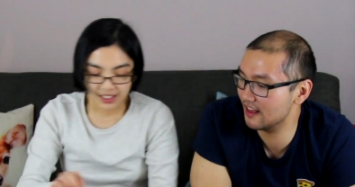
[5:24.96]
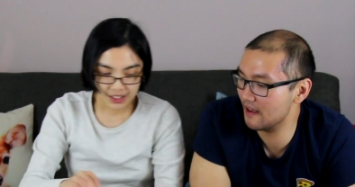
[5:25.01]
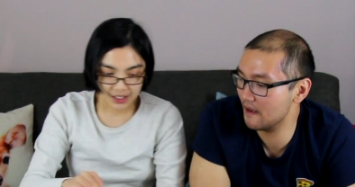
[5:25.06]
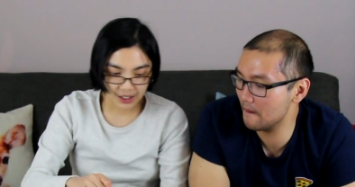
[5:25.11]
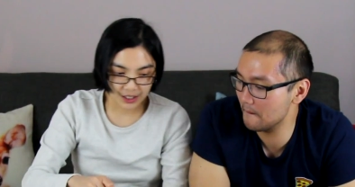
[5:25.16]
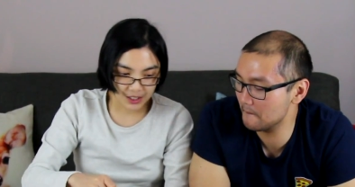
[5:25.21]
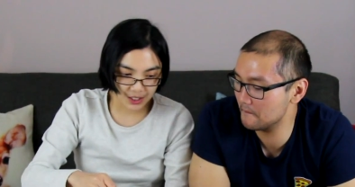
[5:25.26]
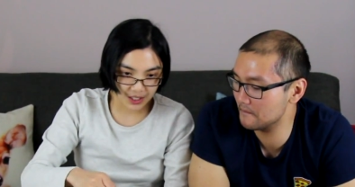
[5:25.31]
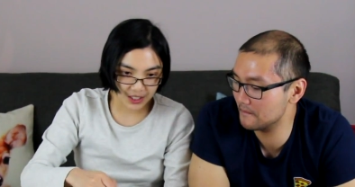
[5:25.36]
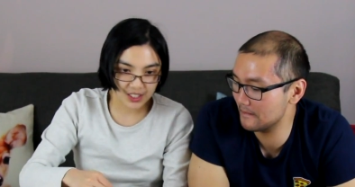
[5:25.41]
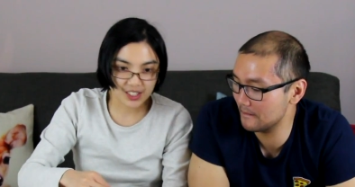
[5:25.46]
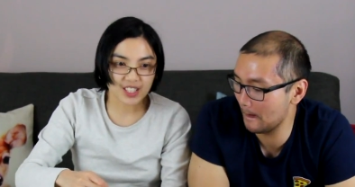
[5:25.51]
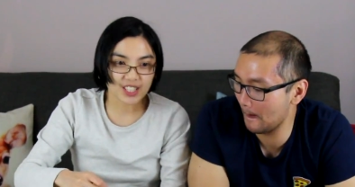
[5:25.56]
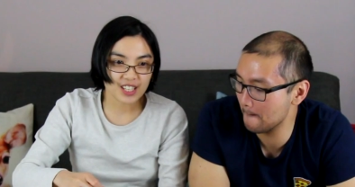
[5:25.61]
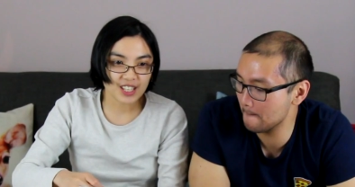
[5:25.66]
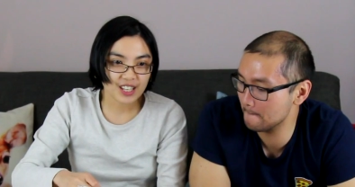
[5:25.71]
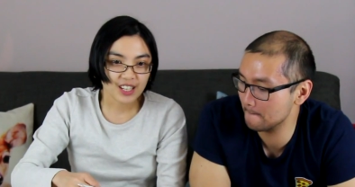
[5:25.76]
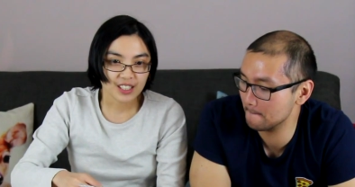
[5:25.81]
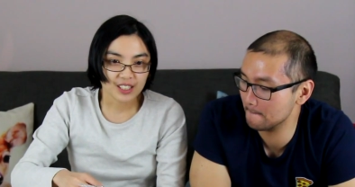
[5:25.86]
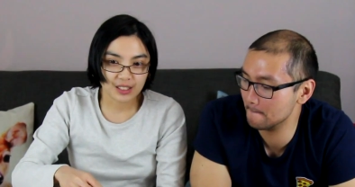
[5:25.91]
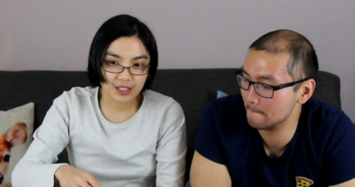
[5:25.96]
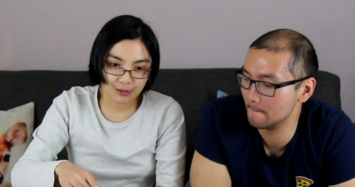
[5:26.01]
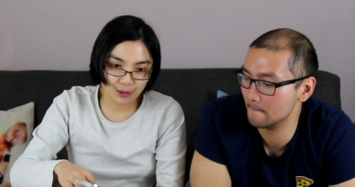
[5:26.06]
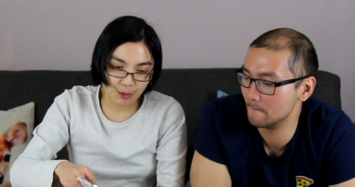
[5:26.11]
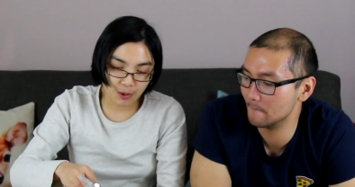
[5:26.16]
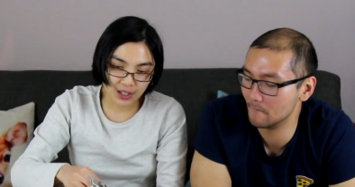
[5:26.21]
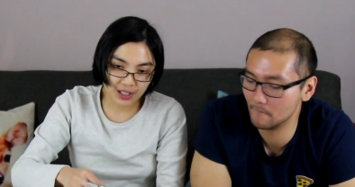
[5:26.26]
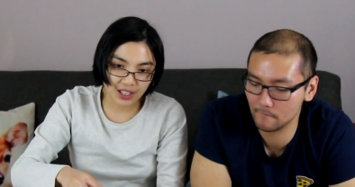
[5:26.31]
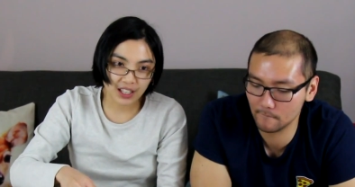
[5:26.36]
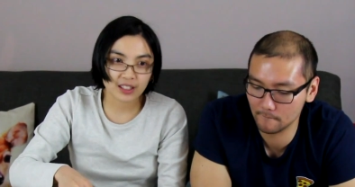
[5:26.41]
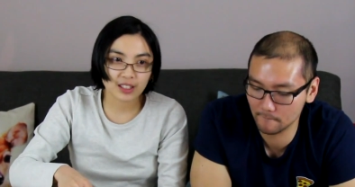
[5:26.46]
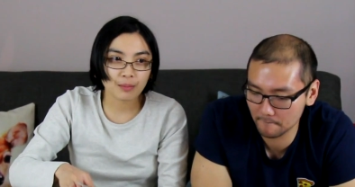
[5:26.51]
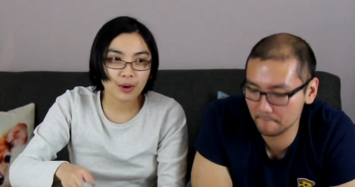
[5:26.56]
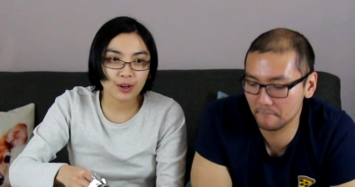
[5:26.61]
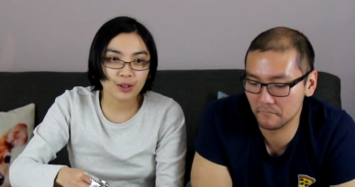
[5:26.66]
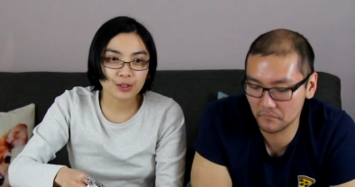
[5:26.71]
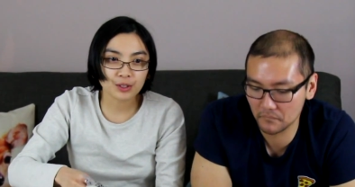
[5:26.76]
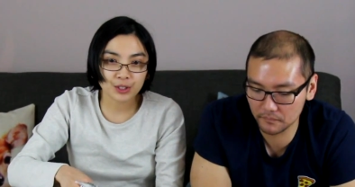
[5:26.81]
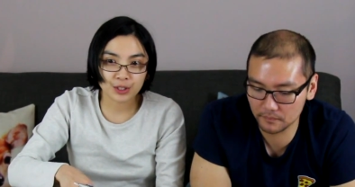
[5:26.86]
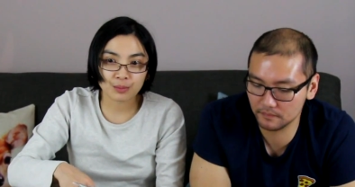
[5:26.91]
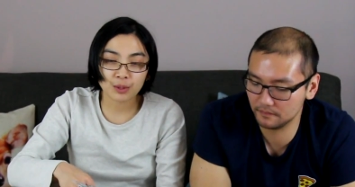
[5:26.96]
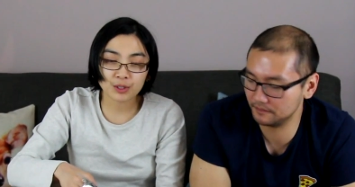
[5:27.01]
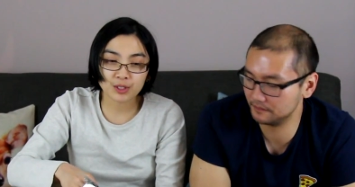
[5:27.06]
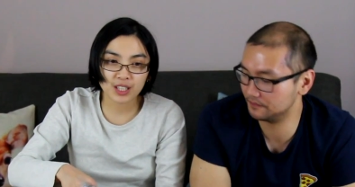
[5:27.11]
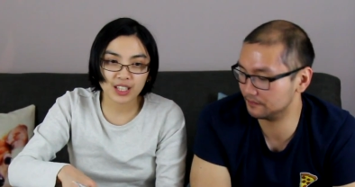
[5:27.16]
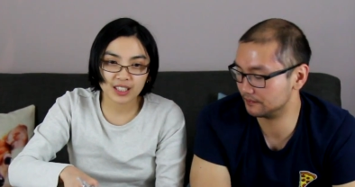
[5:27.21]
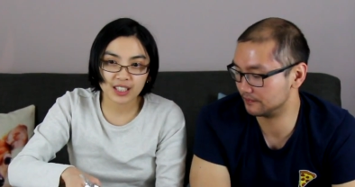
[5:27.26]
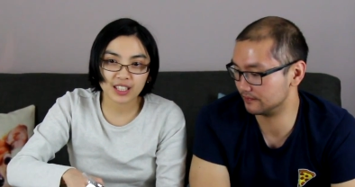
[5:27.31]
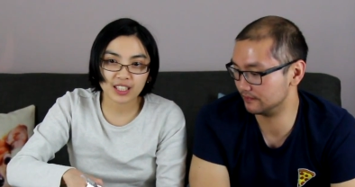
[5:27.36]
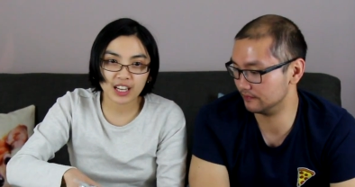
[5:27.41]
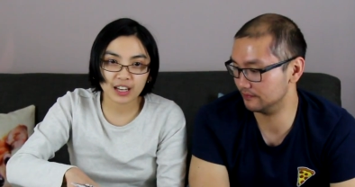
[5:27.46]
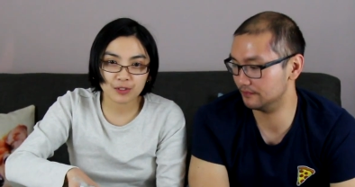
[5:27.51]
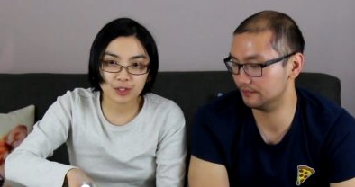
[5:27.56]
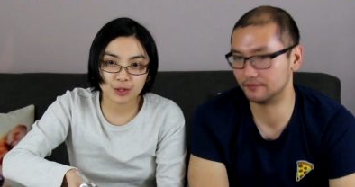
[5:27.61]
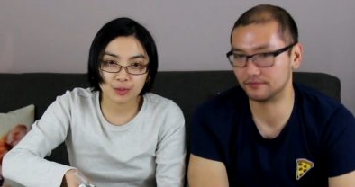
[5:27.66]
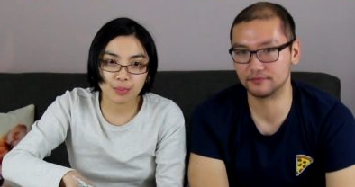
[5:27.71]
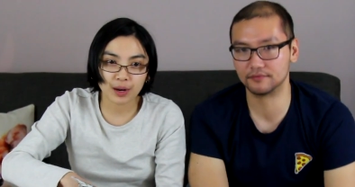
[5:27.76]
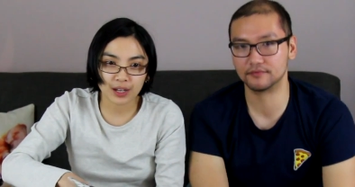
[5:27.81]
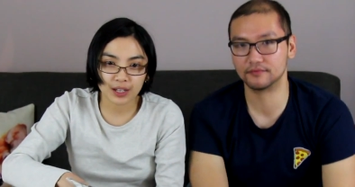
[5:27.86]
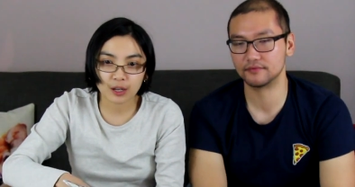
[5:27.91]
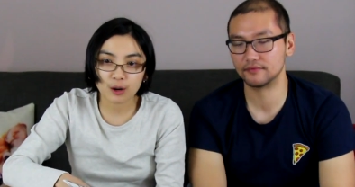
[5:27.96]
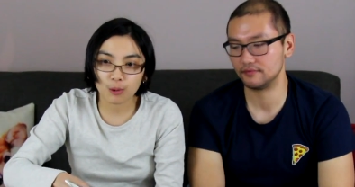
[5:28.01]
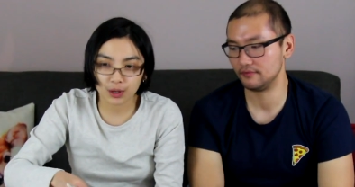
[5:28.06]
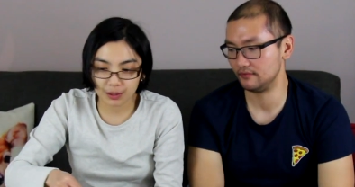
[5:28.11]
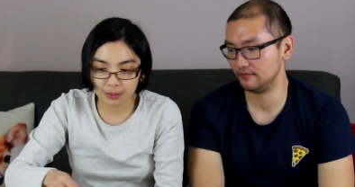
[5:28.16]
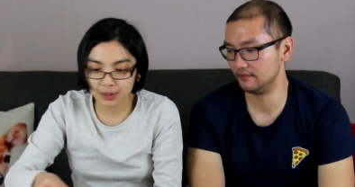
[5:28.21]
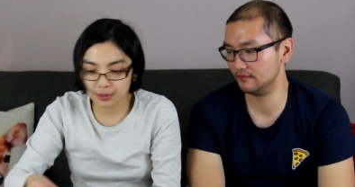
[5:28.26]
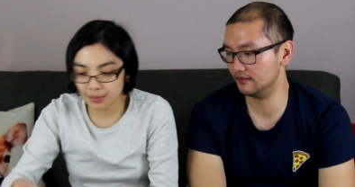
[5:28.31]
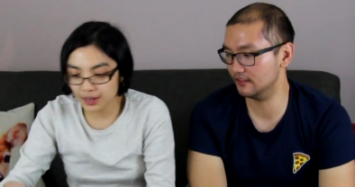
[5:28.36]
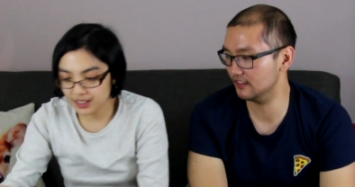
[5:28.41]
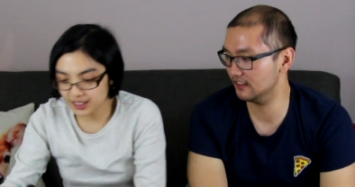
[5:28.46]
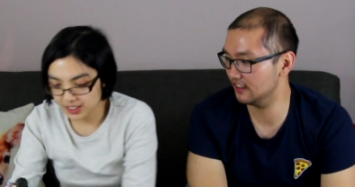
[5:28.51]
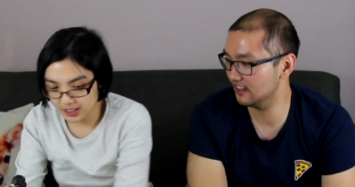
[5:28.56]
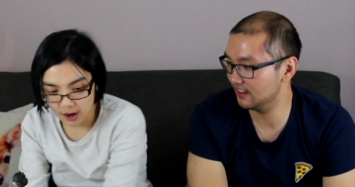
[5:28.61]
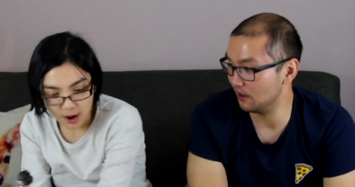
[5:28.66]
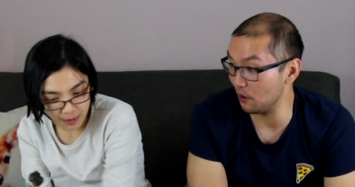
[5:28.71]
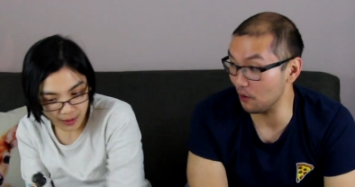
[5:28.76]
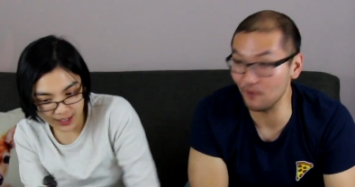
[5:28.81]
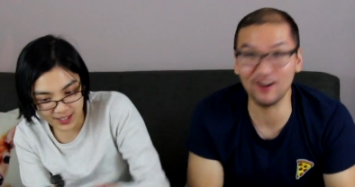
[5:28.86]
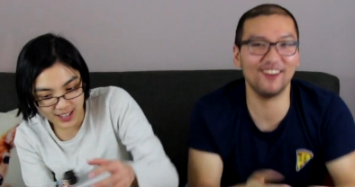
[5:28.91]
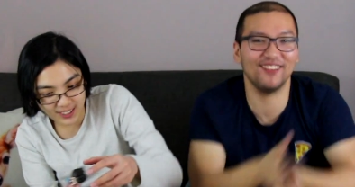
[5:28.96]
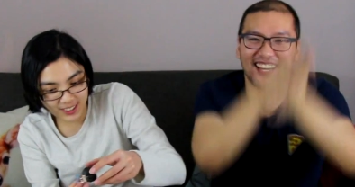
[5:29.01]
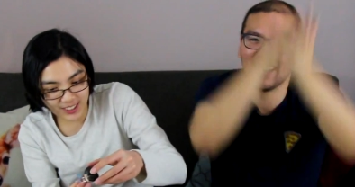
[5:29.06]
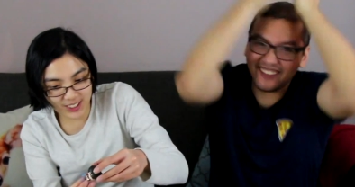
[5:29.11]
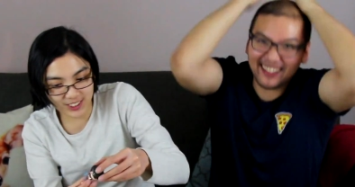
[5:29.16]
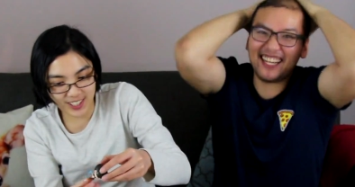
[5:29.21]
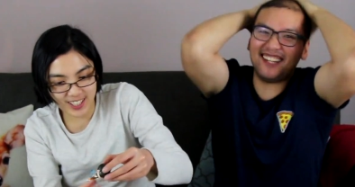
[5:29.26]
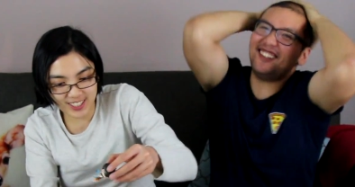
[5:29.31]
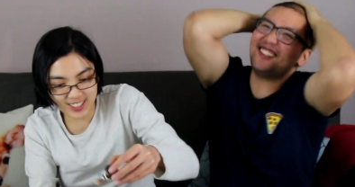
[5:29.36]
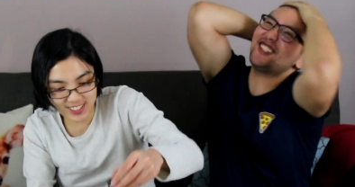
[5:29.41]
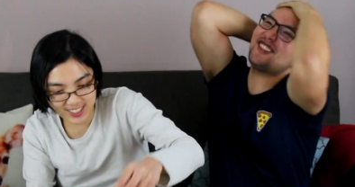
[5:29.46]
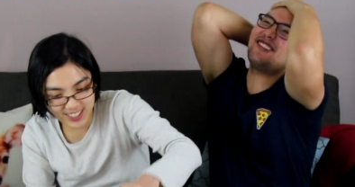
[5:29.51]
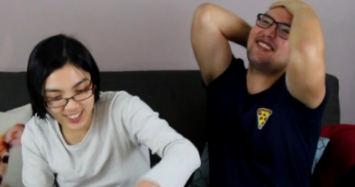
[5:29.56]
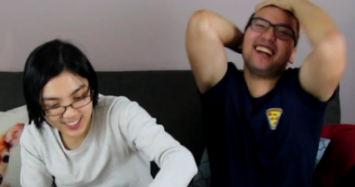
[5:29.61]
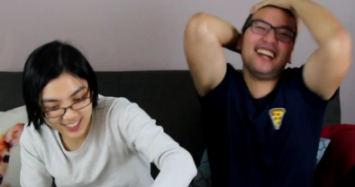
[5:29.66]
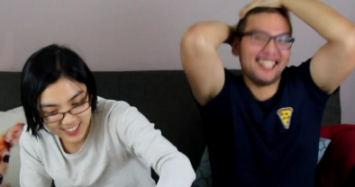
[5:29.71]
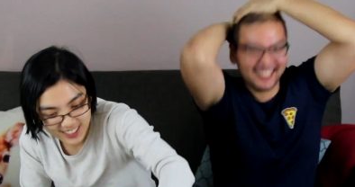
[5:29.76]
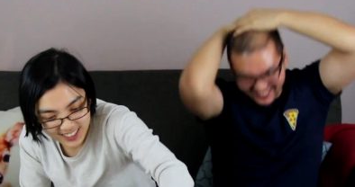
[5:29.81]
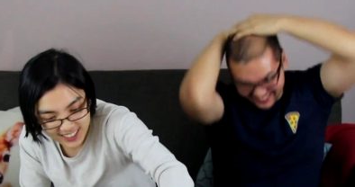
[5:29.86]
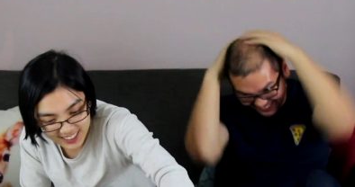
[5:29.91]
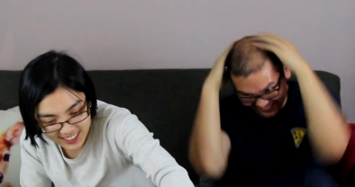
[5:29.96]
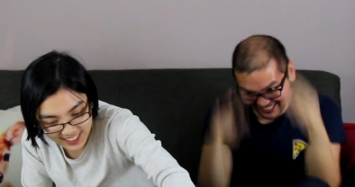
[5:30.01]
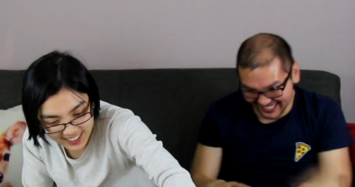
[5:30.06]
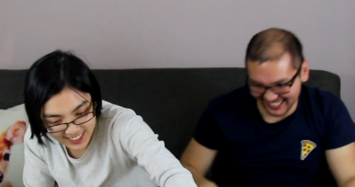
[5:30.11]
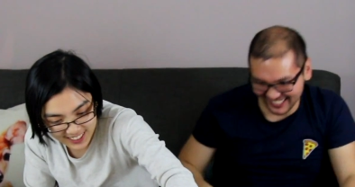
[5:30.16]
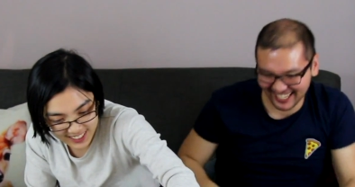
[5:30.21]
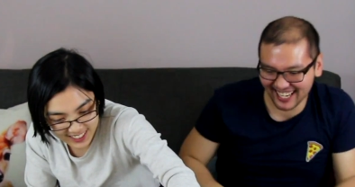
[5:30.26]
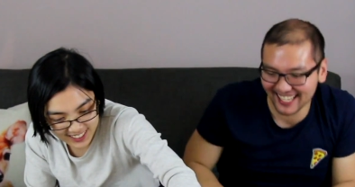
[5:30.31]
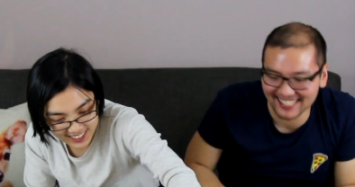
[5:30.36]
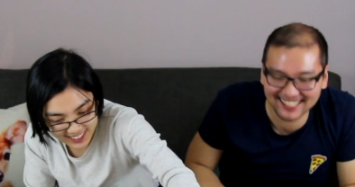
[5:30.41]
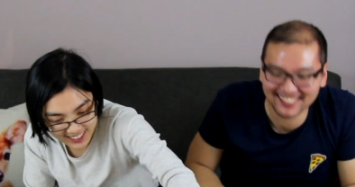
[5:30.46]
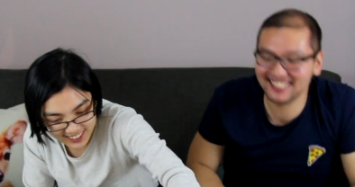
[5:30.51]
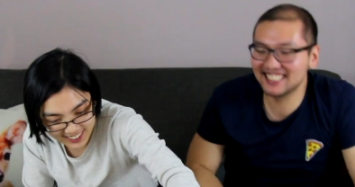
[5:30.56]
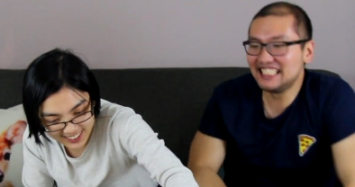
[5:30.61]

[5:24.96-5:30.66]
Speaker 1: So as you can see, if you want to get them all, you're most likely going to have to buy quite a bit of boxes. Oh, oh another, another Tracer! tracer. There yes. you go,